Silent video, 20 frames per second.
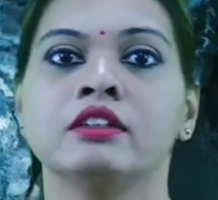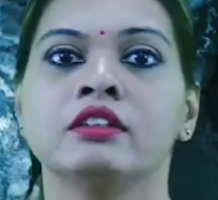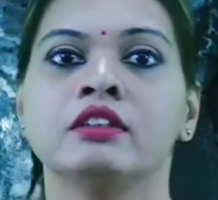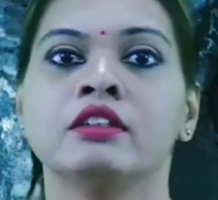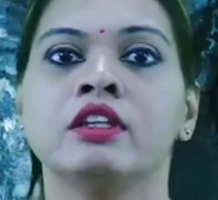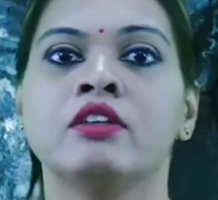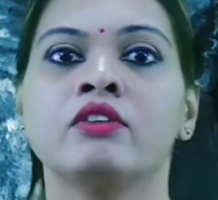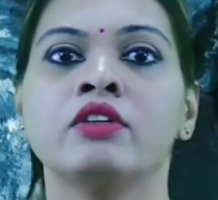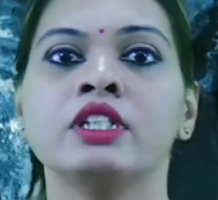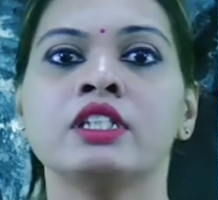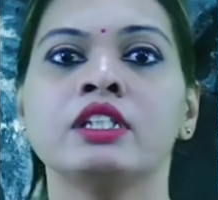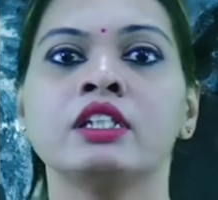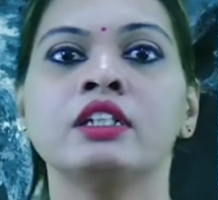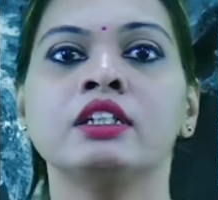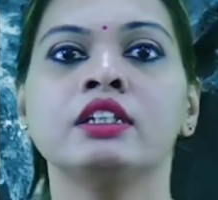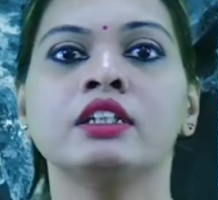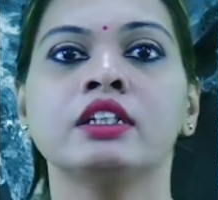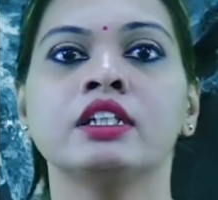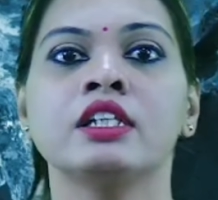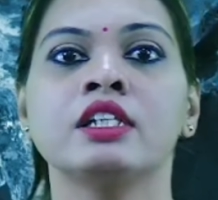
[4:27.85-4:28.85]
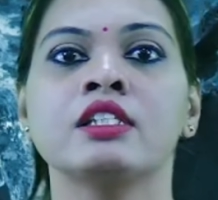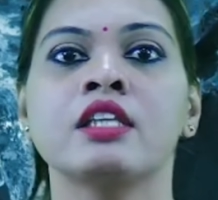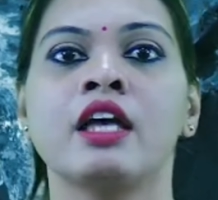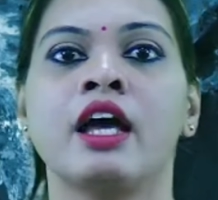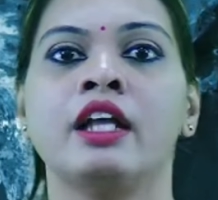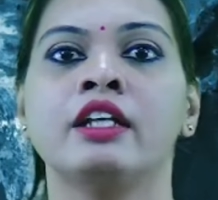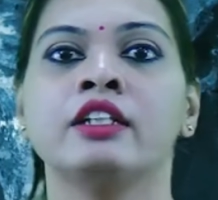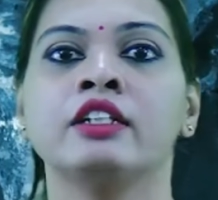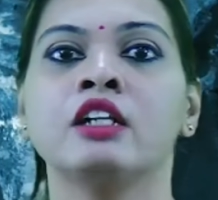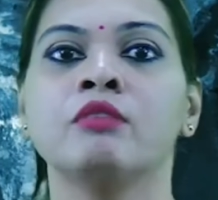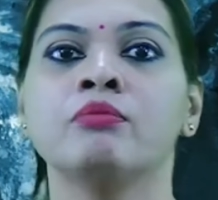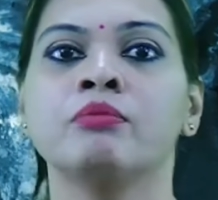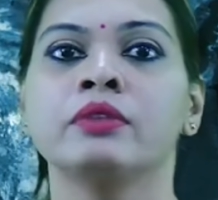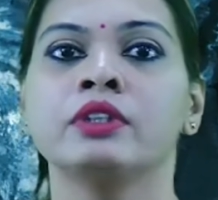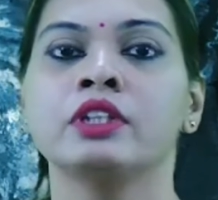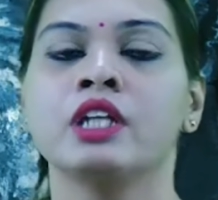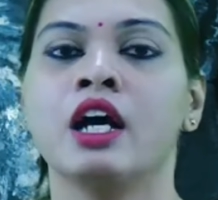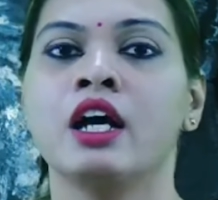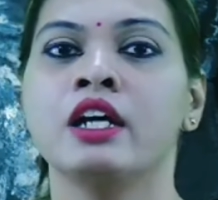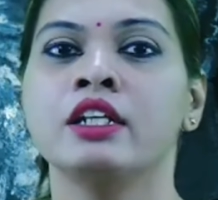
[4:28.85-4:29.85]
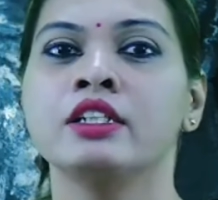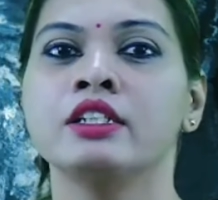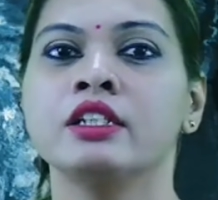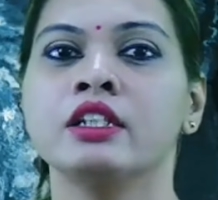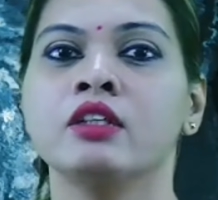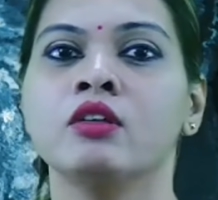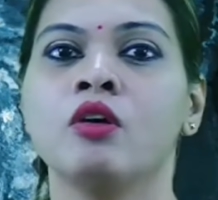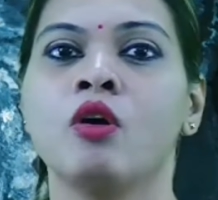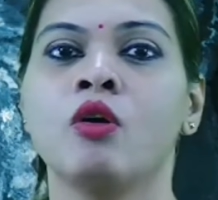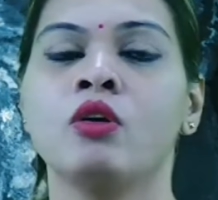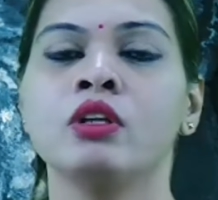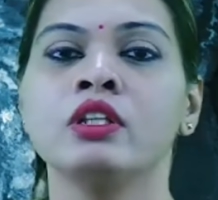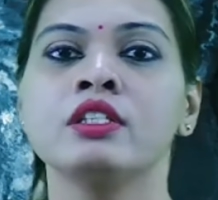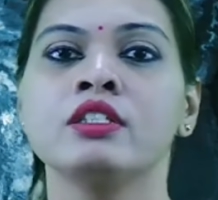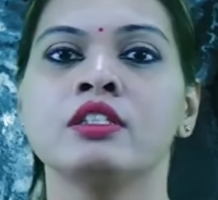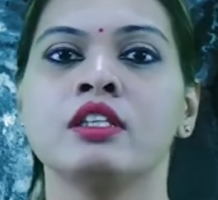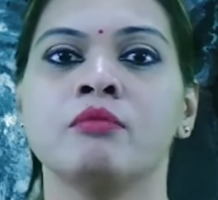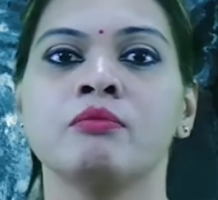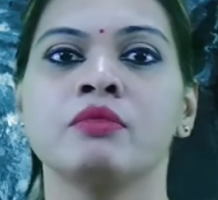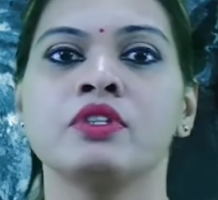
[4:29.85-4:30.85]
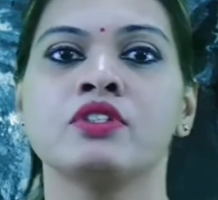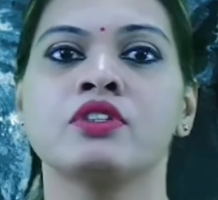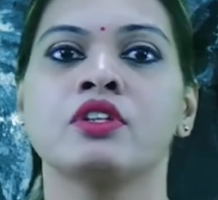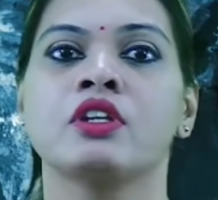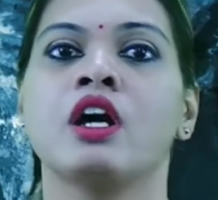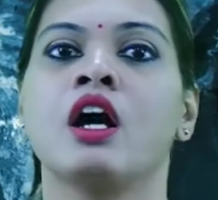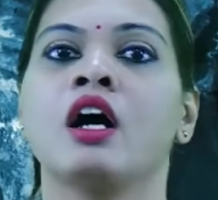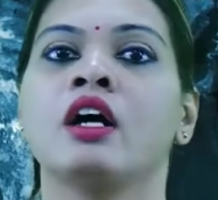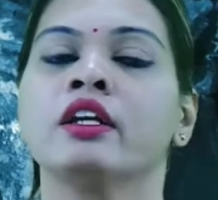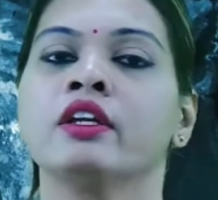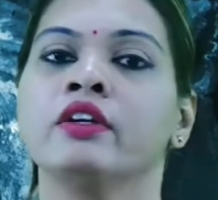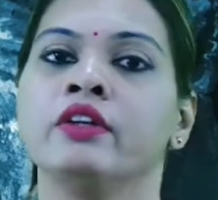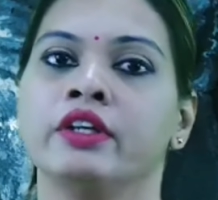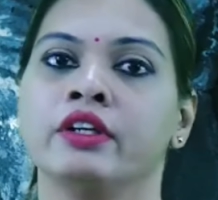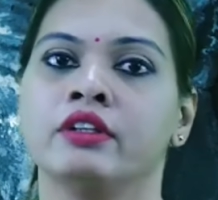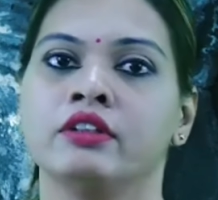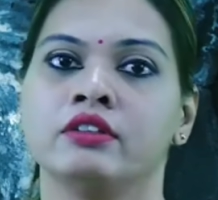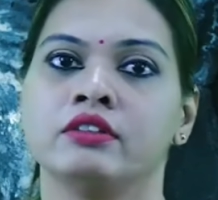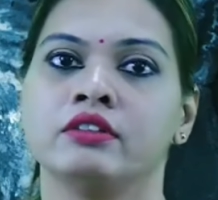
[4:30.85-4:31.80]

The result is held up until all the semesters are clear.